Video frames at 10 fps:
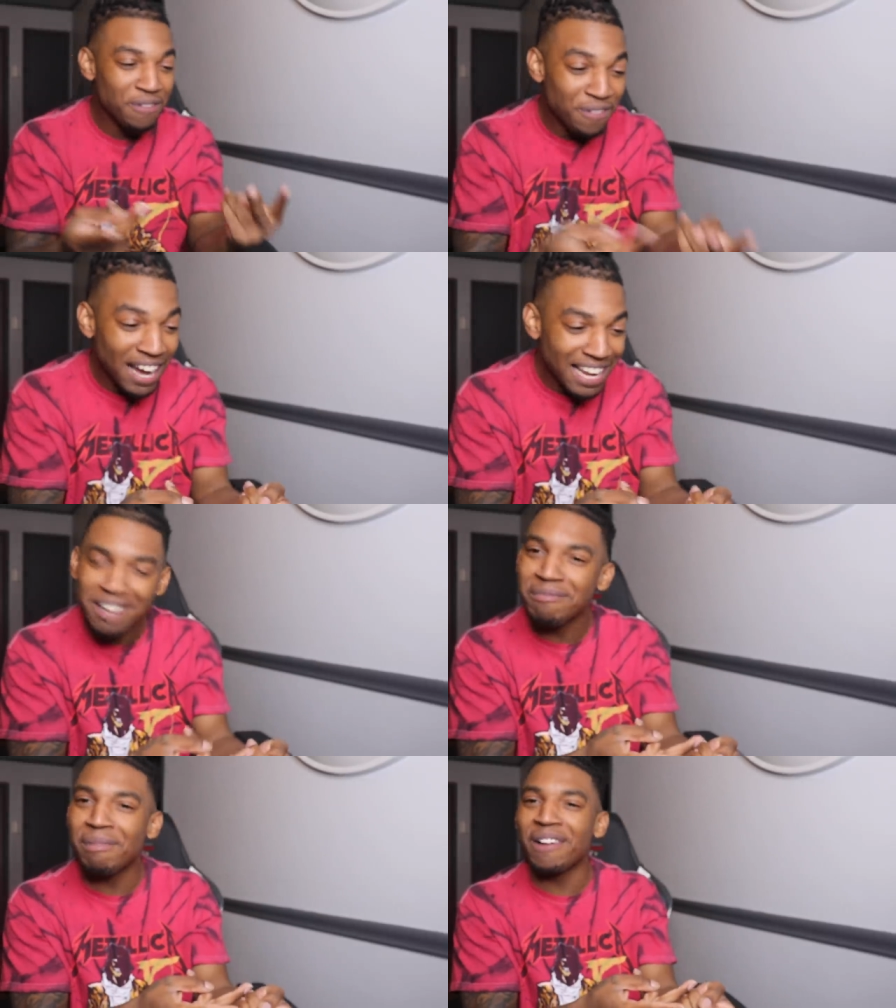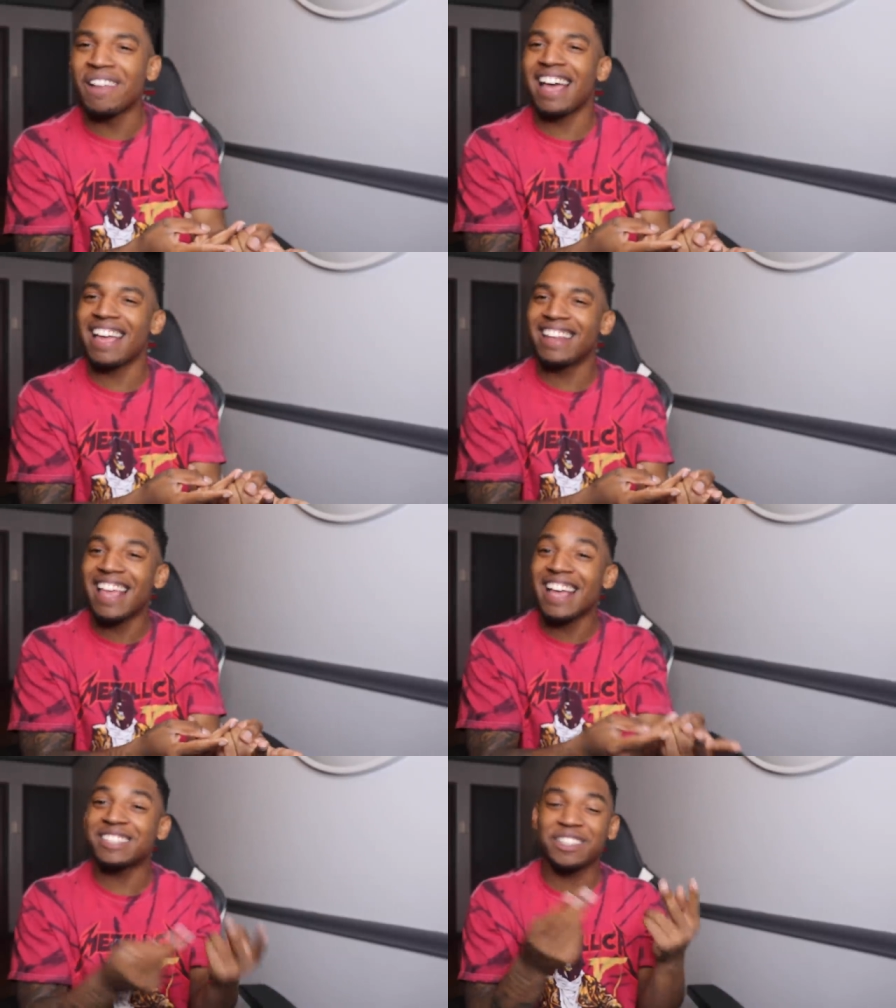fighting, bro, like,
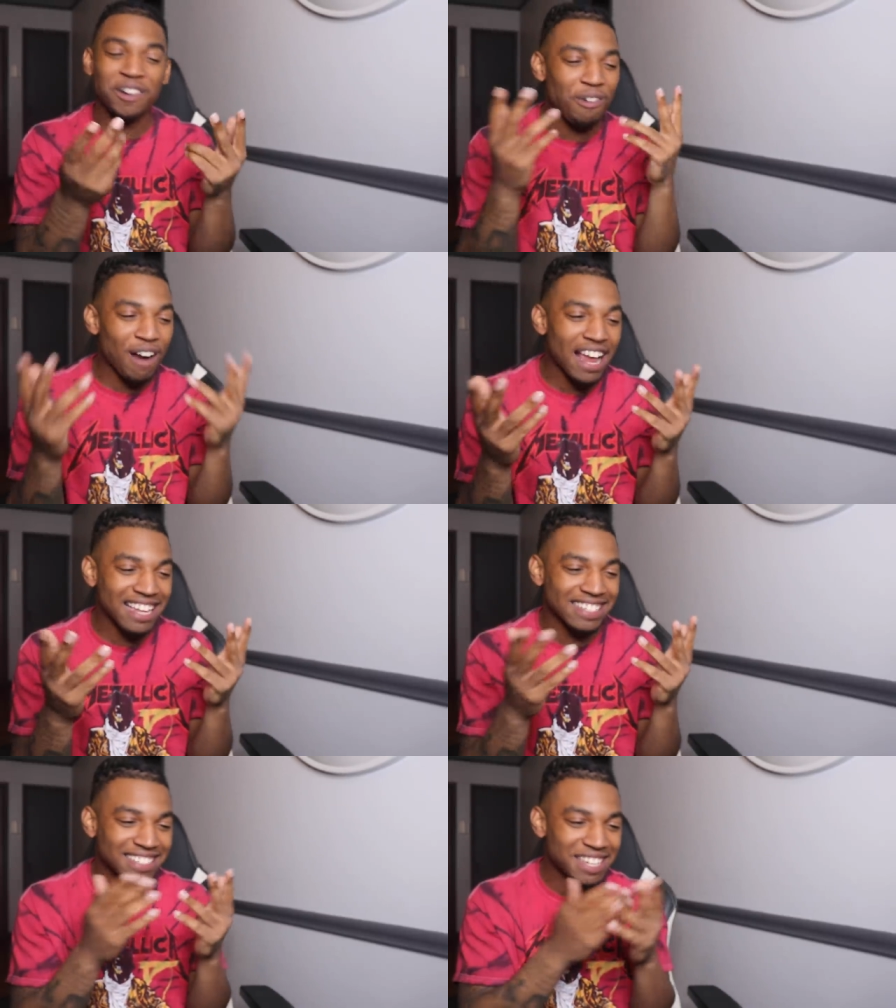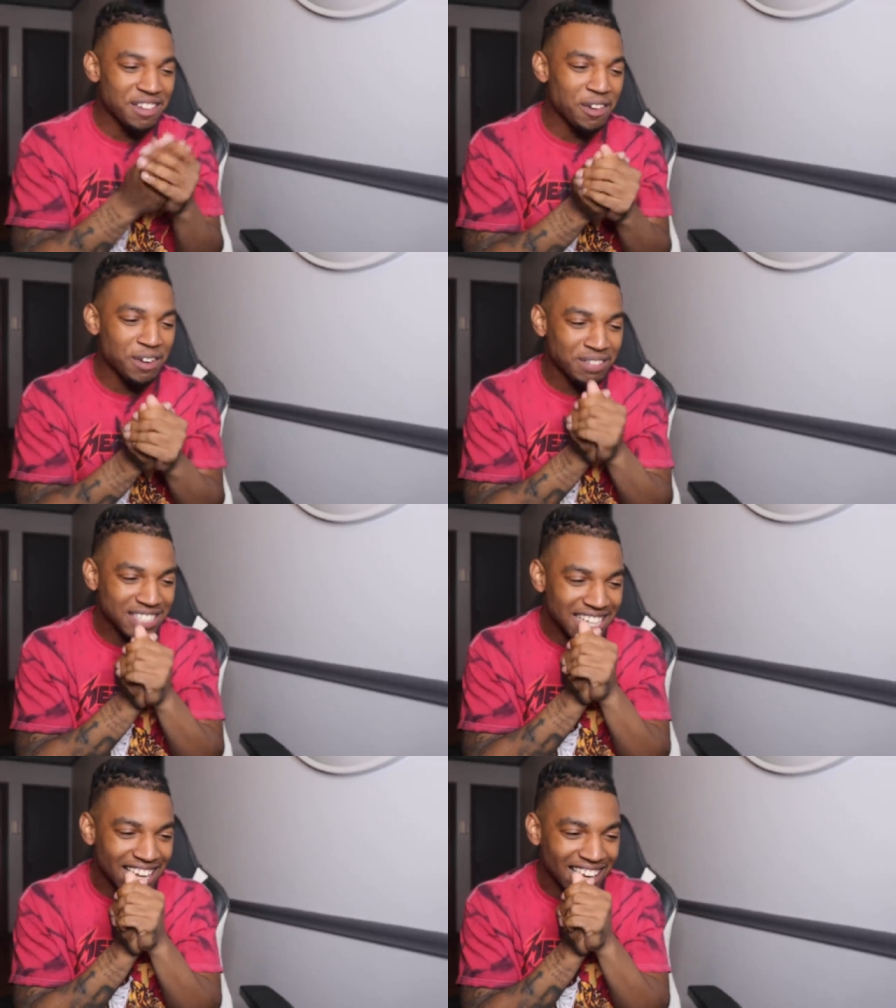that's crazy. You know what I'm
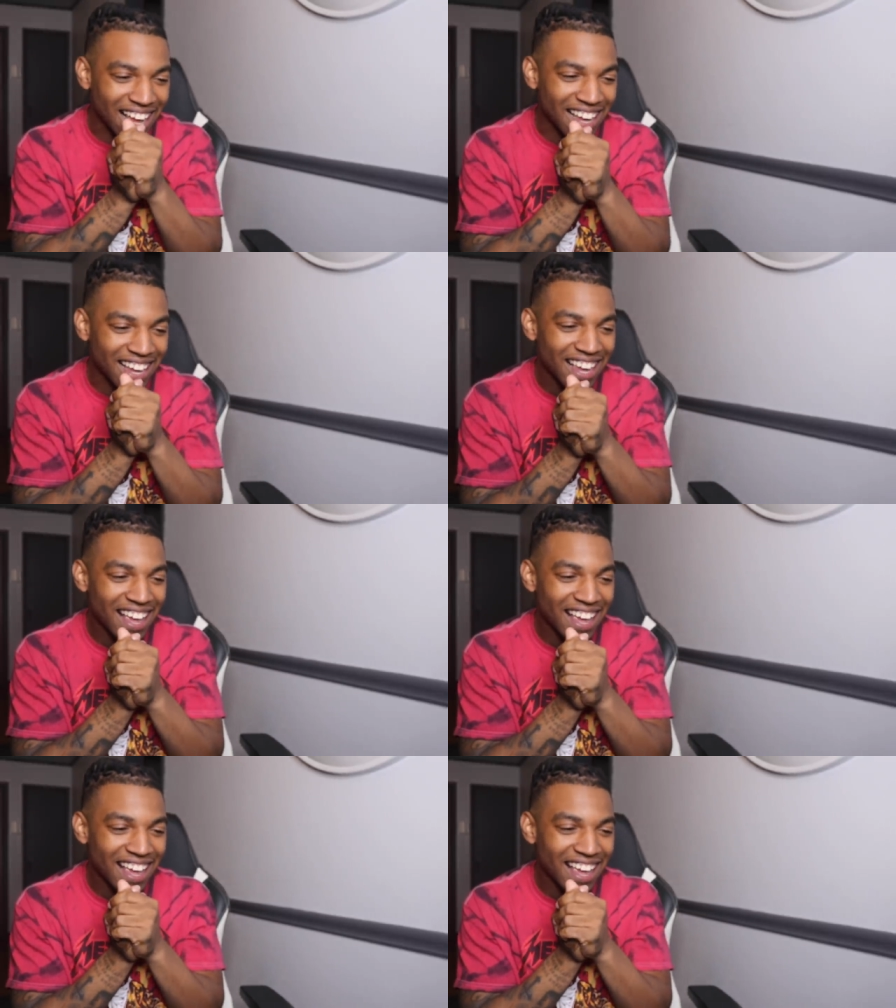saying? Like,